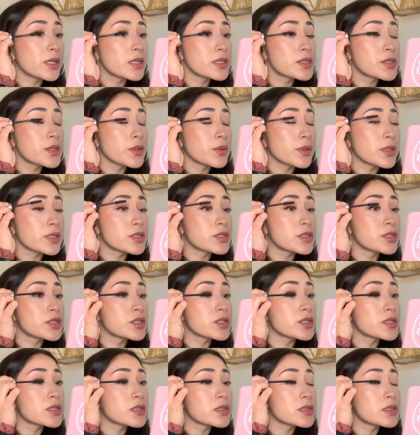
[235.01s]
So let's
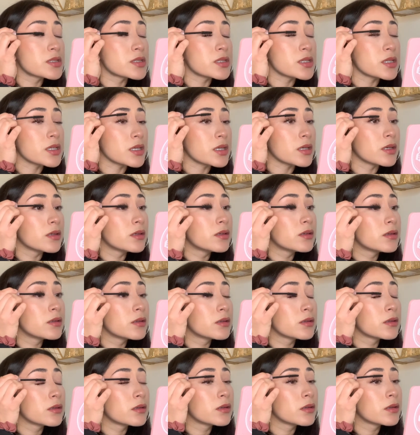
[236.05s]
just see
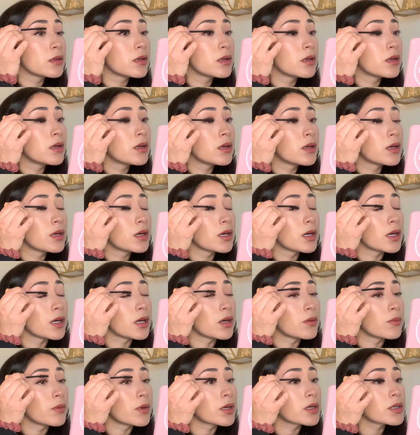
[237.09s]
how it
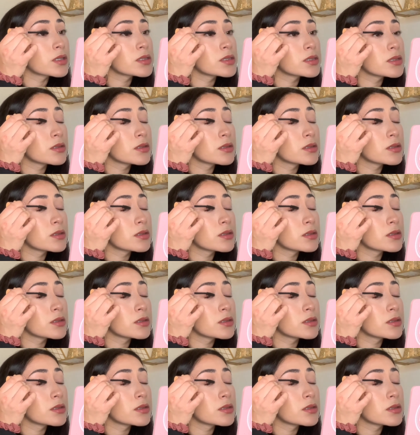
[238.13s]
works.